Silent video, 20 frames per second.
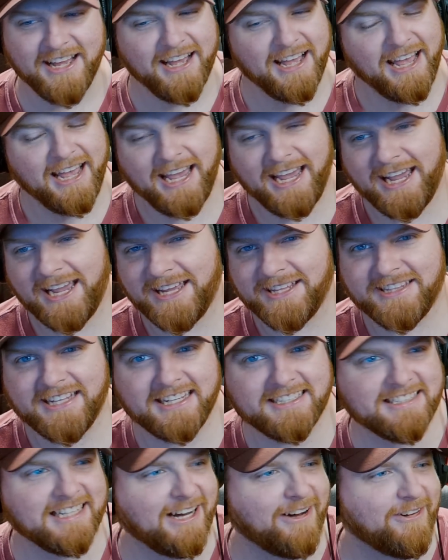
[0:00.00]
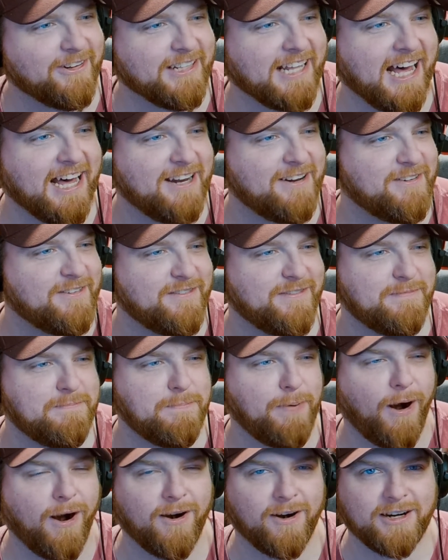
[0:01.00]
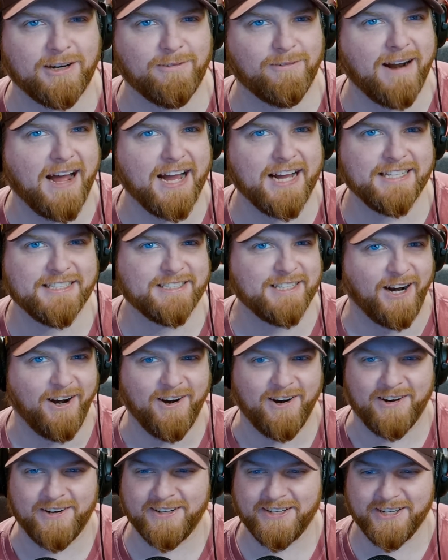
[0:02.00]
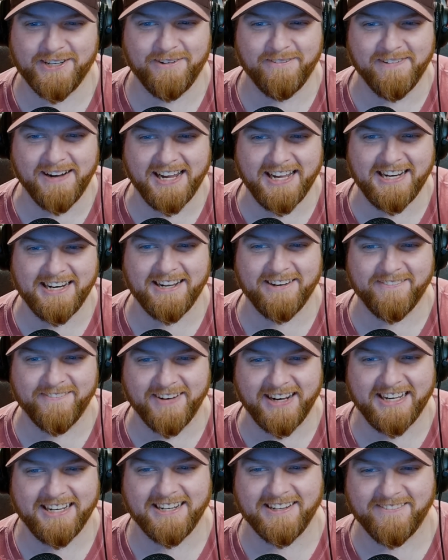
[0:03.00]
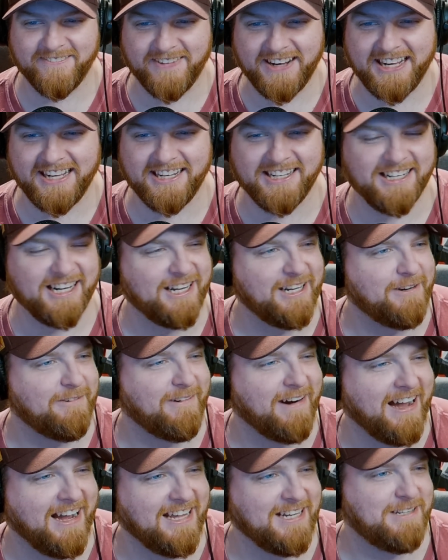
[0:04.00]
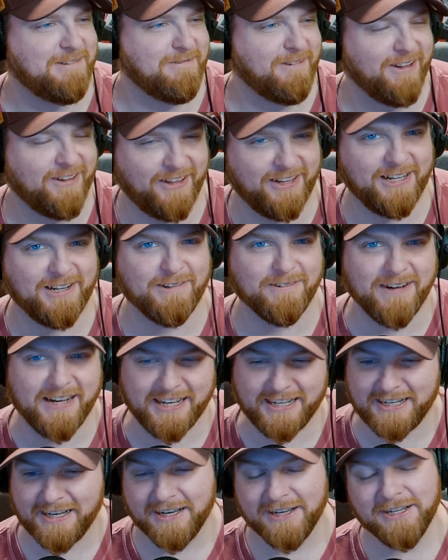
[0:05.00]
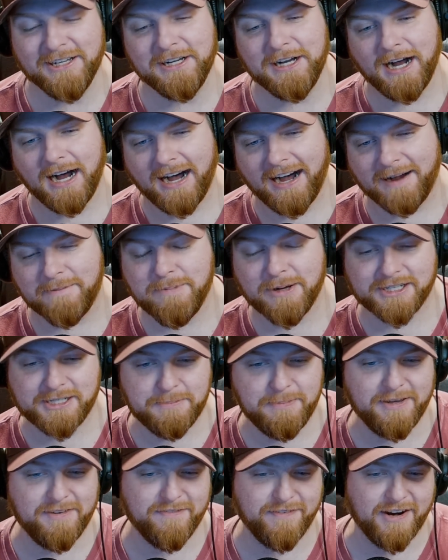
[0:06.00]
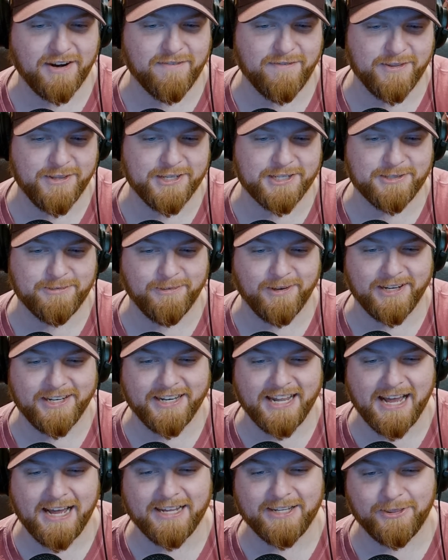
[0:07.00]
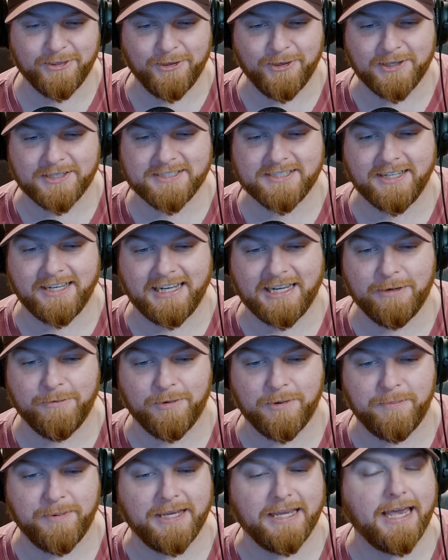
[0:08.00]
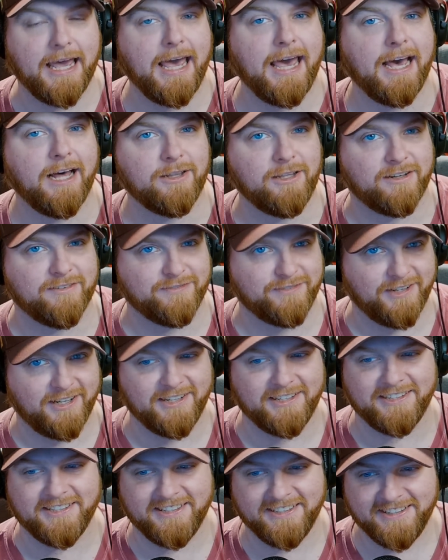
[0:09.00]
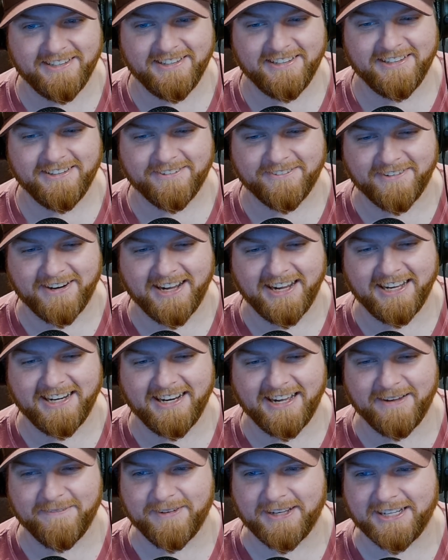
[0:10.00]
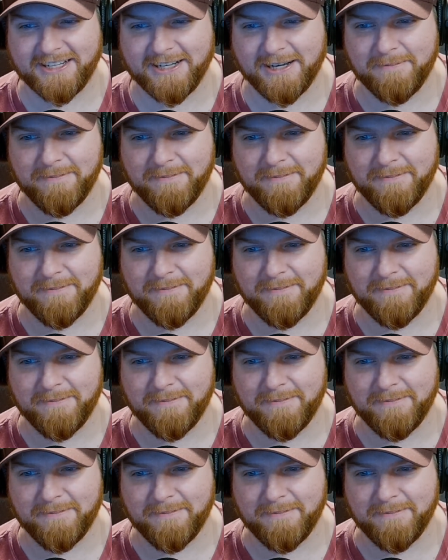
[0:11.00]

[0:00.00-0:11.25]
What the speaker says: Hey, that's how a lot of park rides are. You wait and wait and wait, and then the ride's really quick. But to be fair, for this one, that looks like it would be hella fun, right? Come on.